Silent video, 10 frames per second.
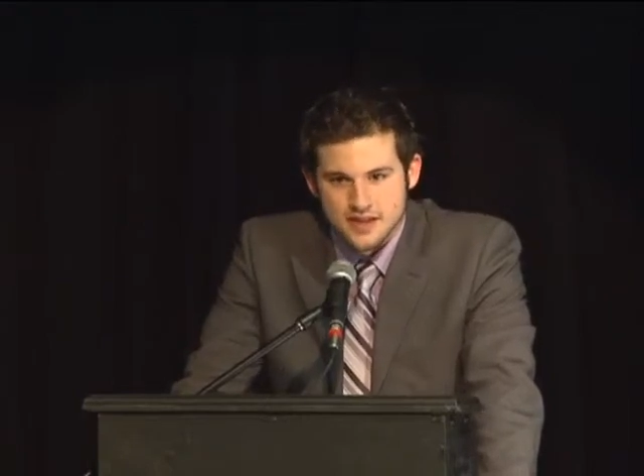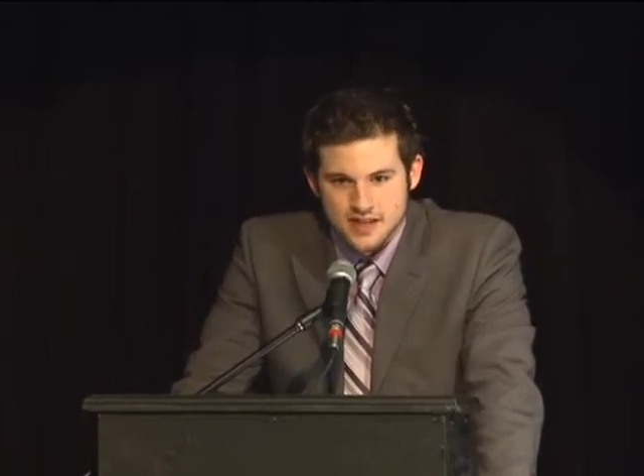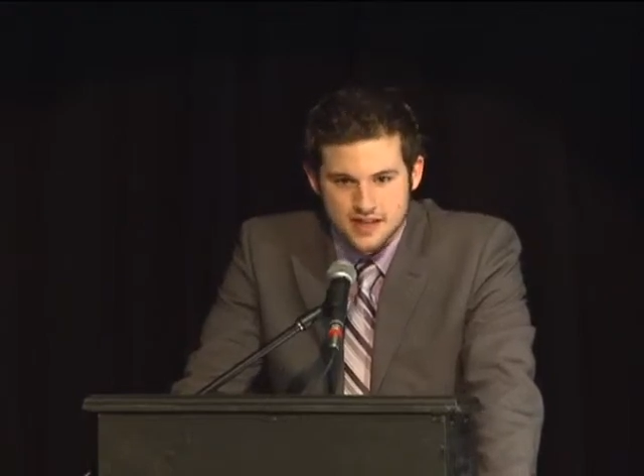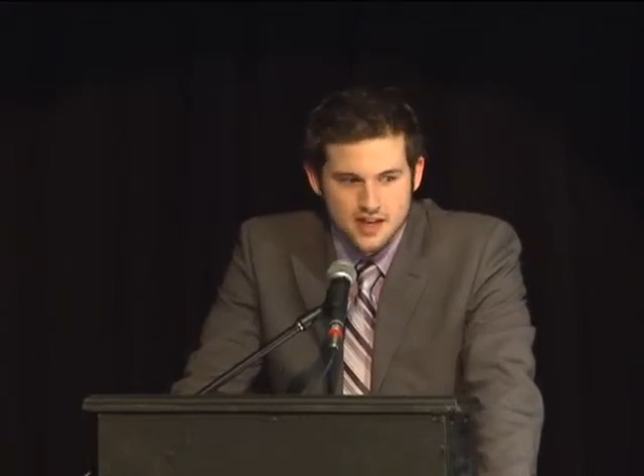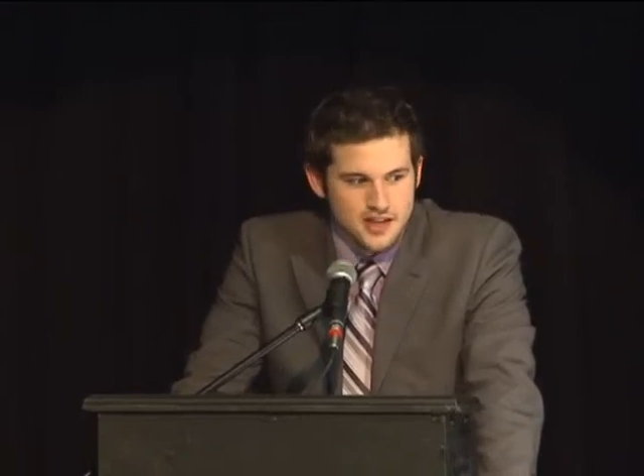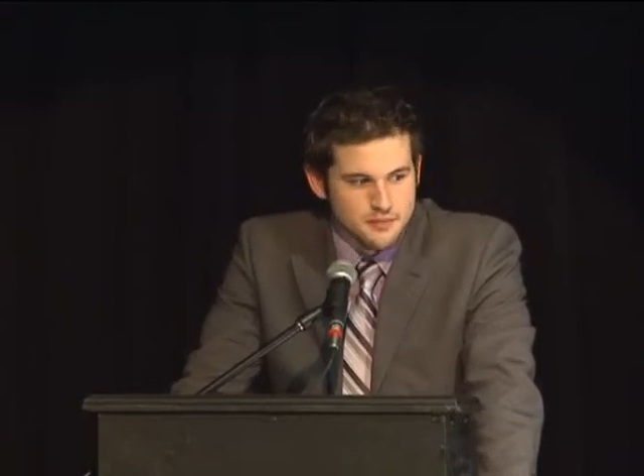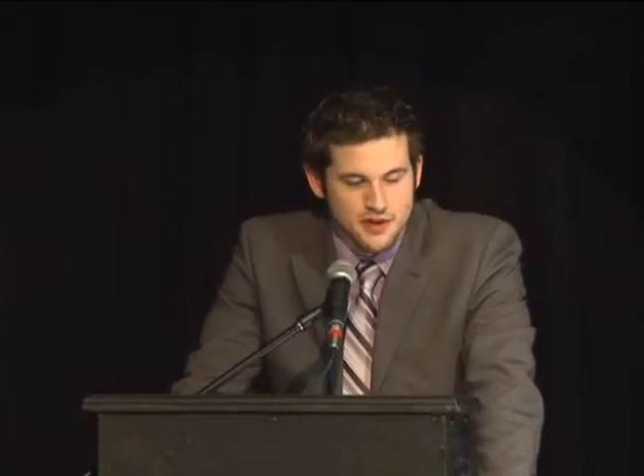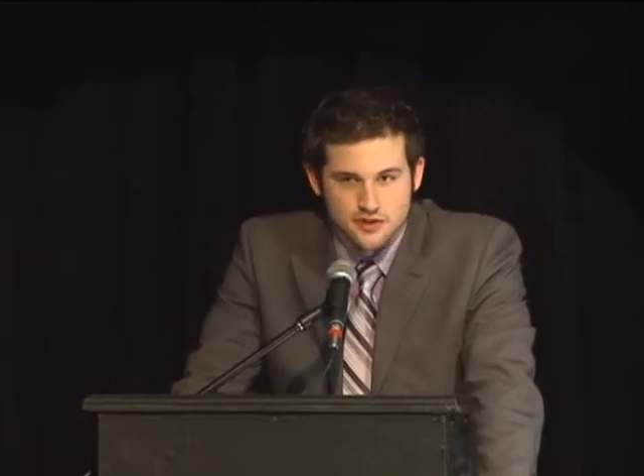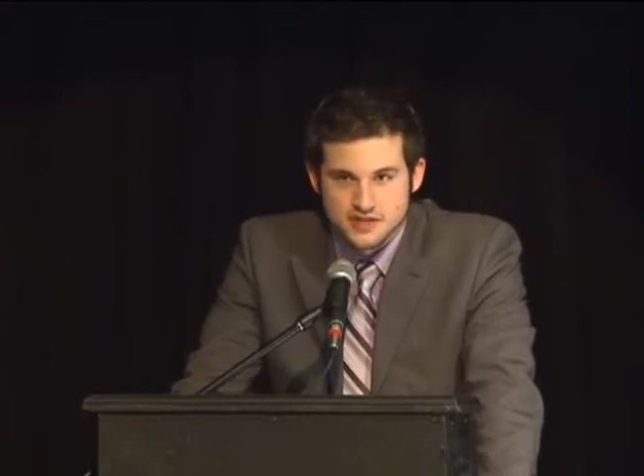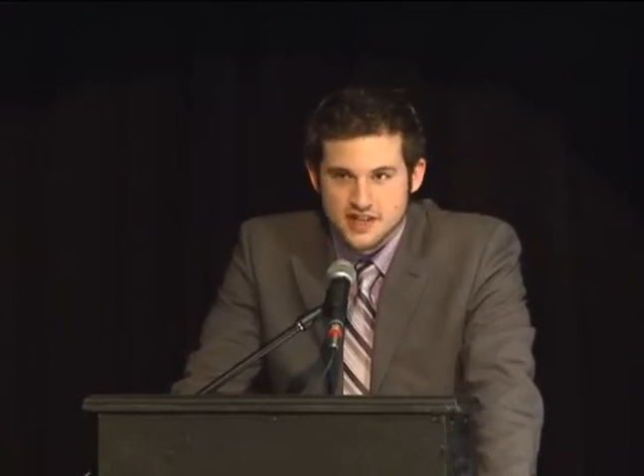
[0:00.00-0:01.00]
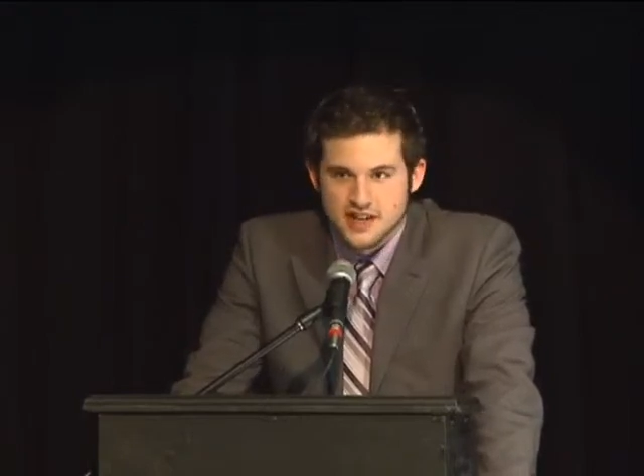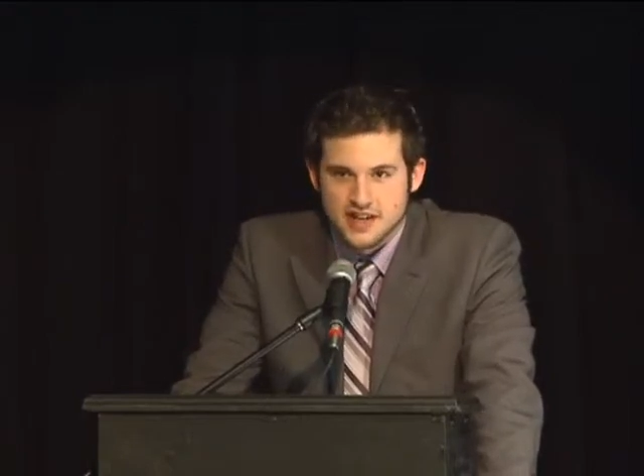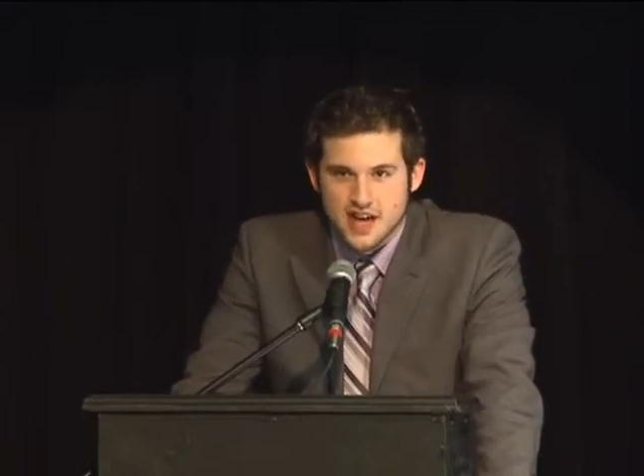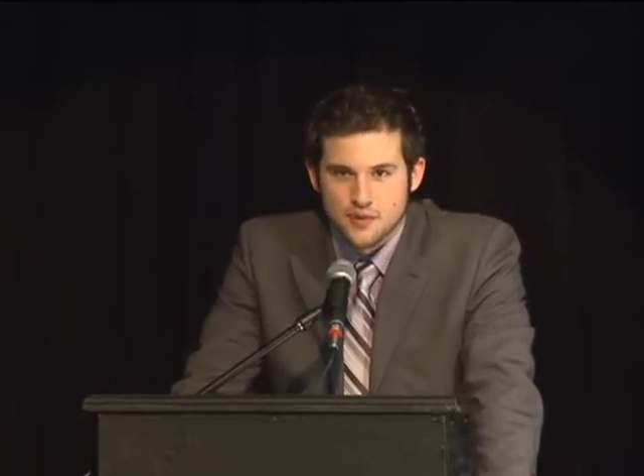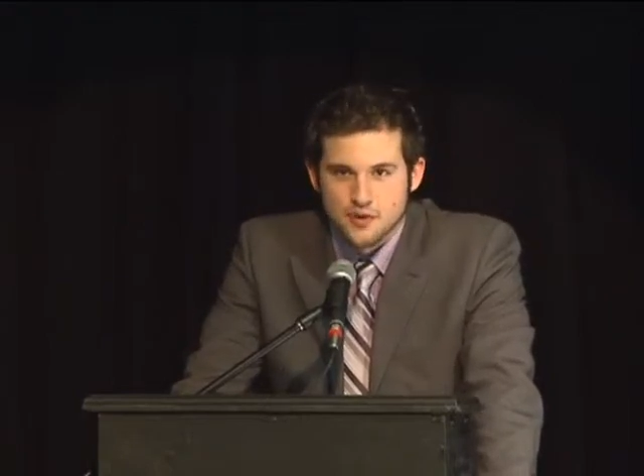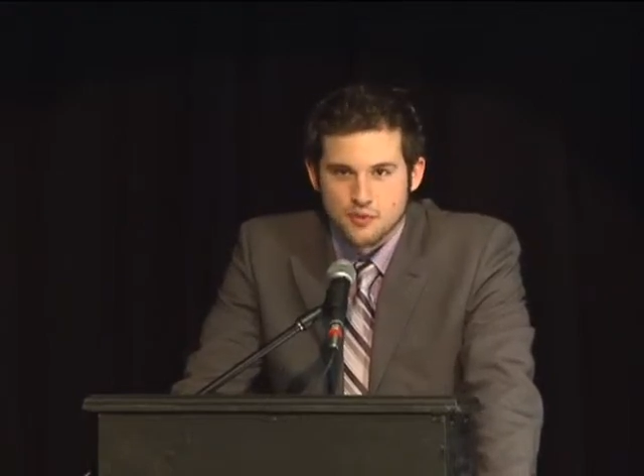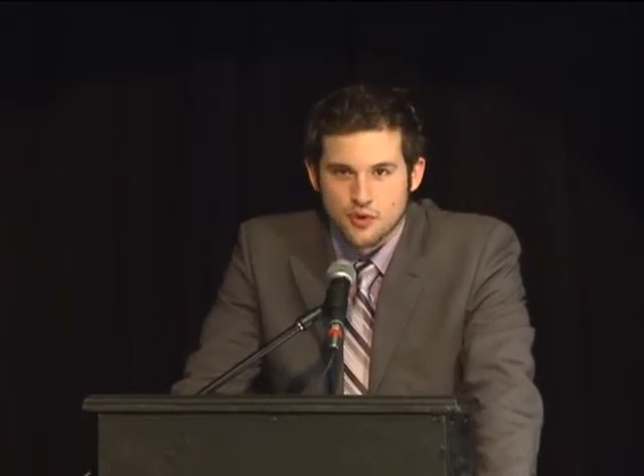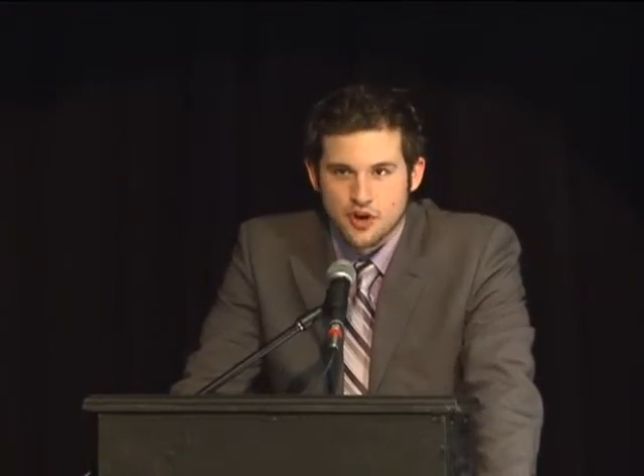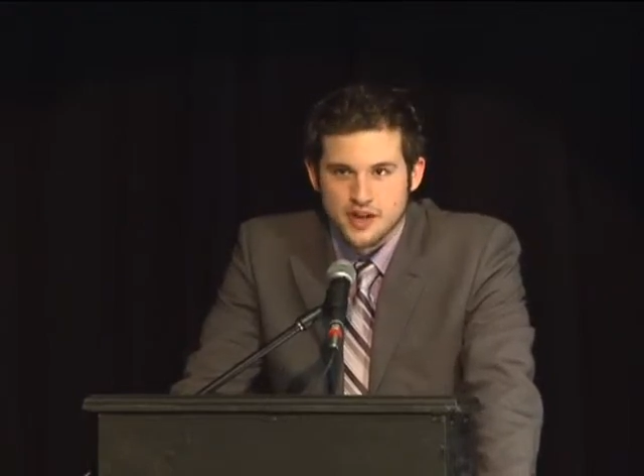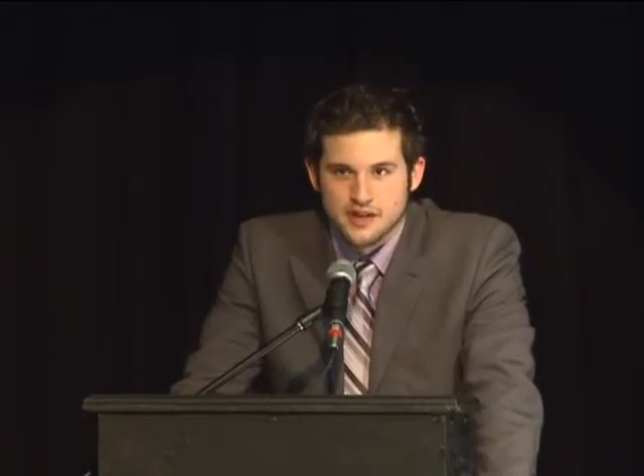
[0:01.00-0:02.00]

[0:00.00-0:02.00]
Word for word: like uh, like Muriel said, I came here a boy,